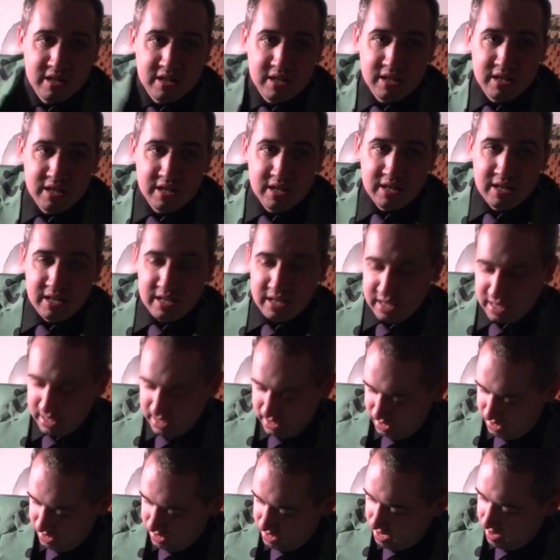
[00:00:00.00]
Oh, are you
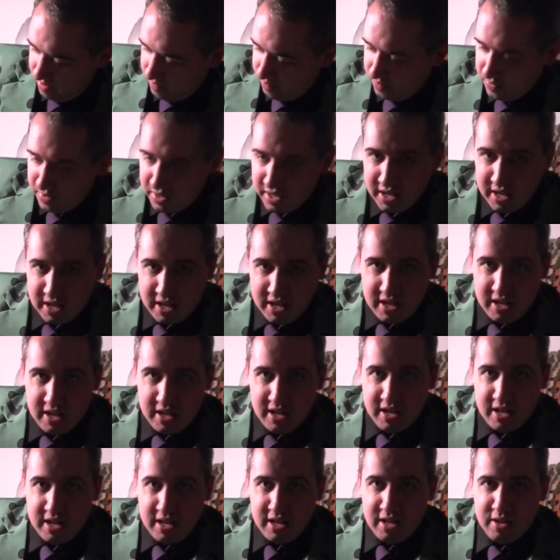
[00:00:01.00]
taking a video of
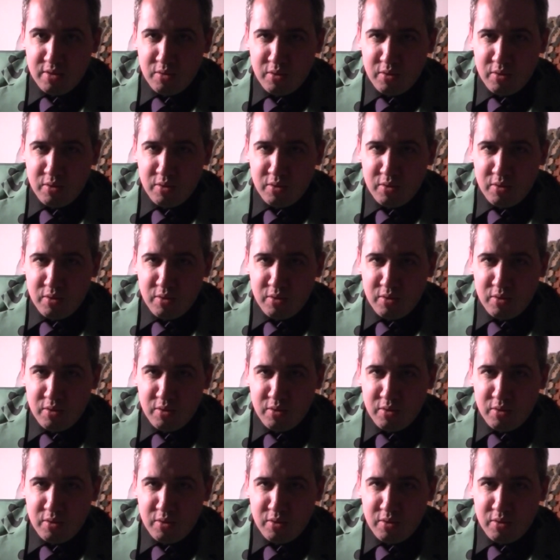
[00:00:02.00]
yourself?